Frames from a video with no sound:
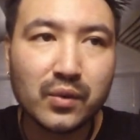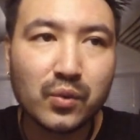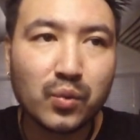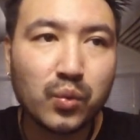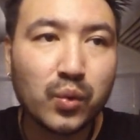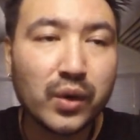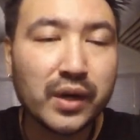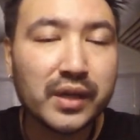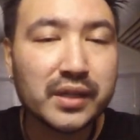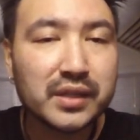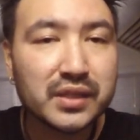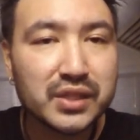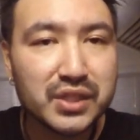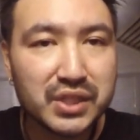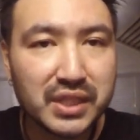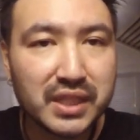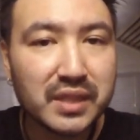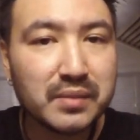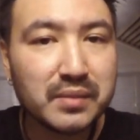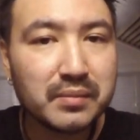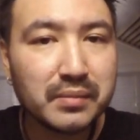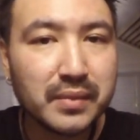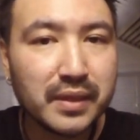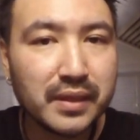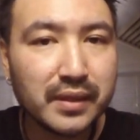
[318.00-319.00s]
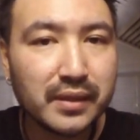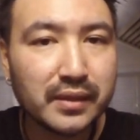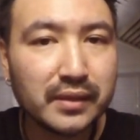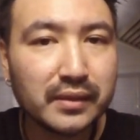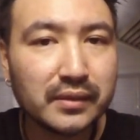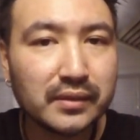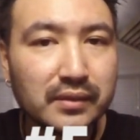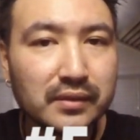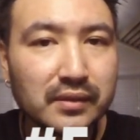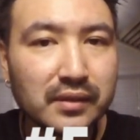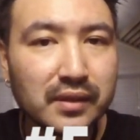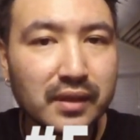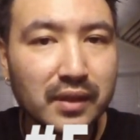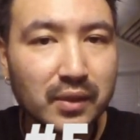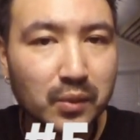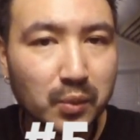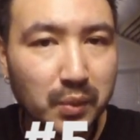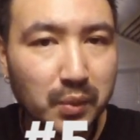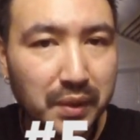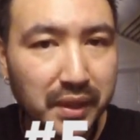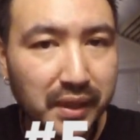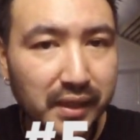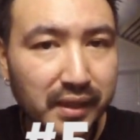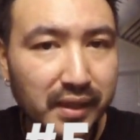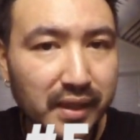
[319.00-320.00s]
1 cheat meal a
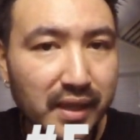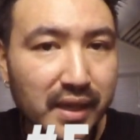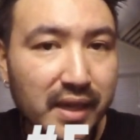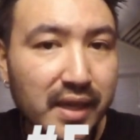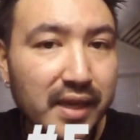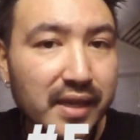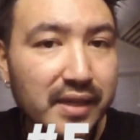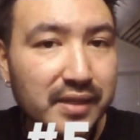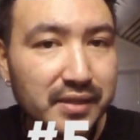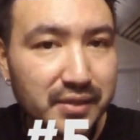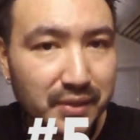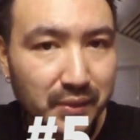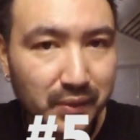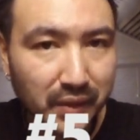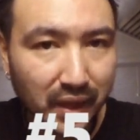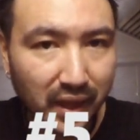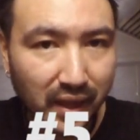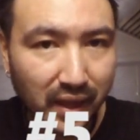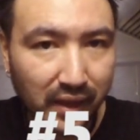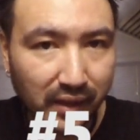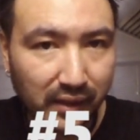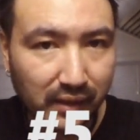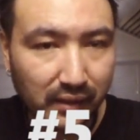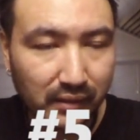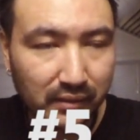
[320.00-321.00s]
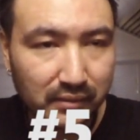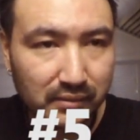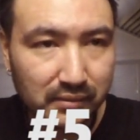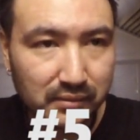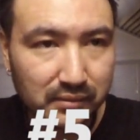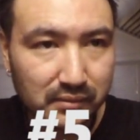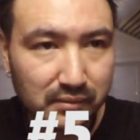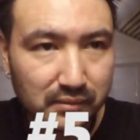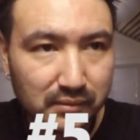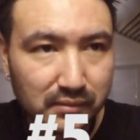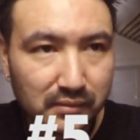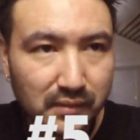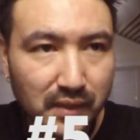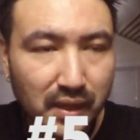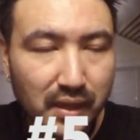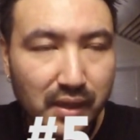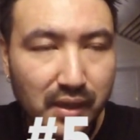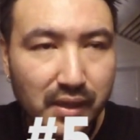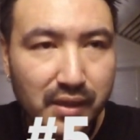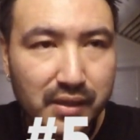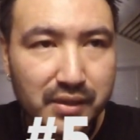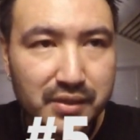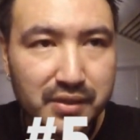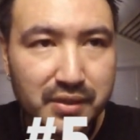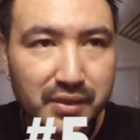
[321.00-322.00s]
week is okay.
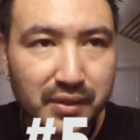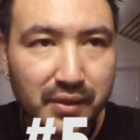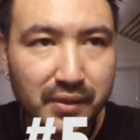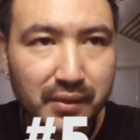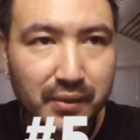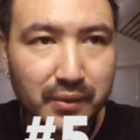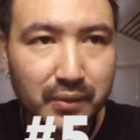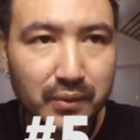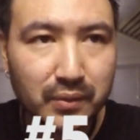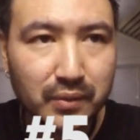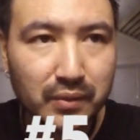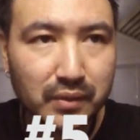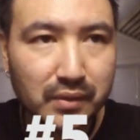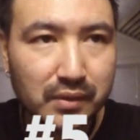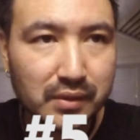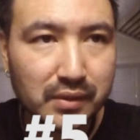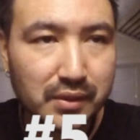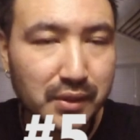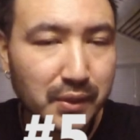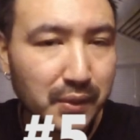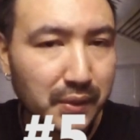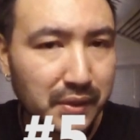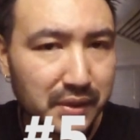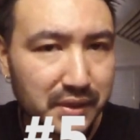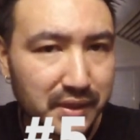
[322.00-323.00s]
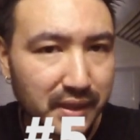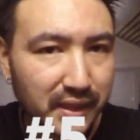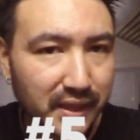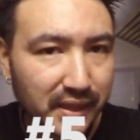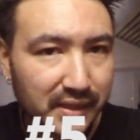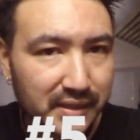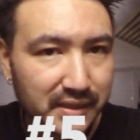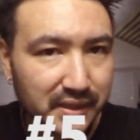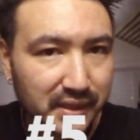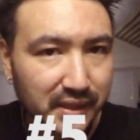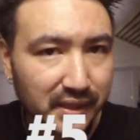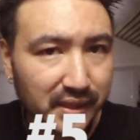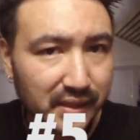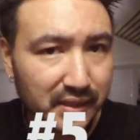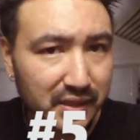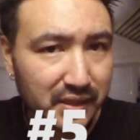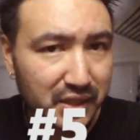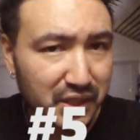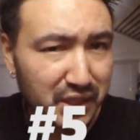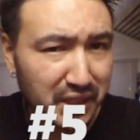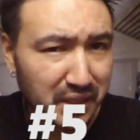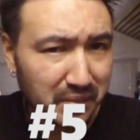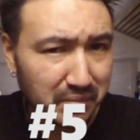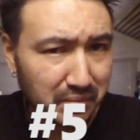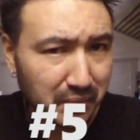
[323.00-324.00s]
So notice that I
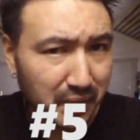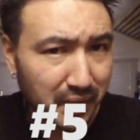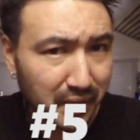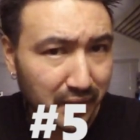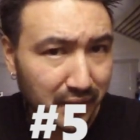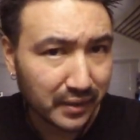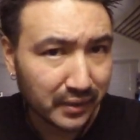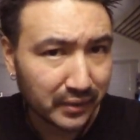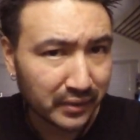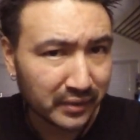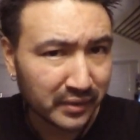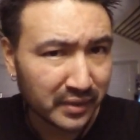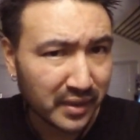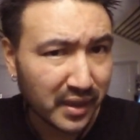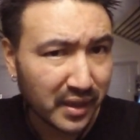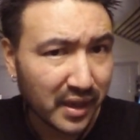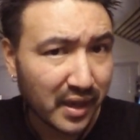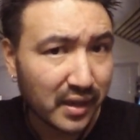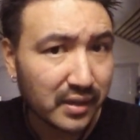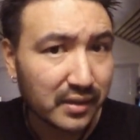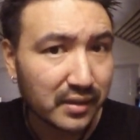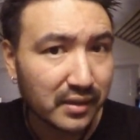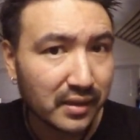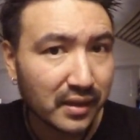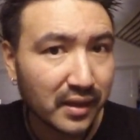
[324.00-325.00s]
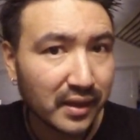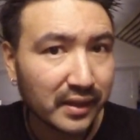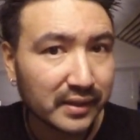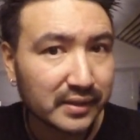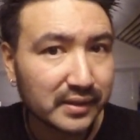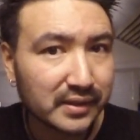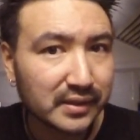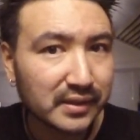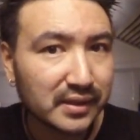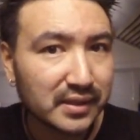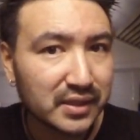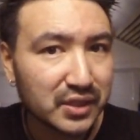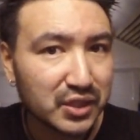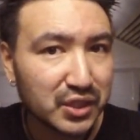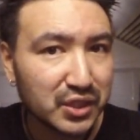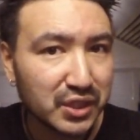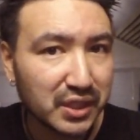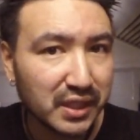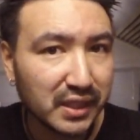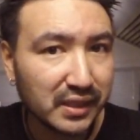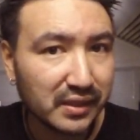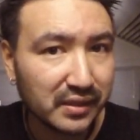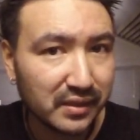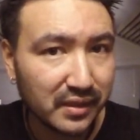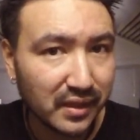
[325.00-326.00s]
said cheat meal and not
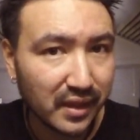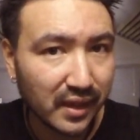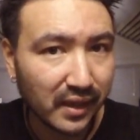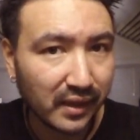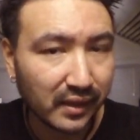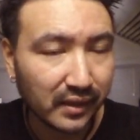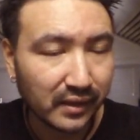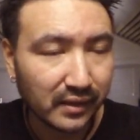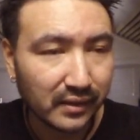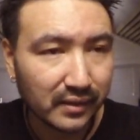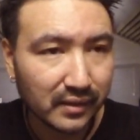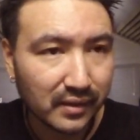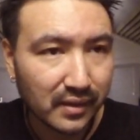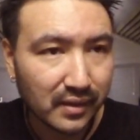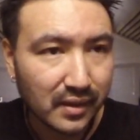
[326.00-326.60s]
cheat day,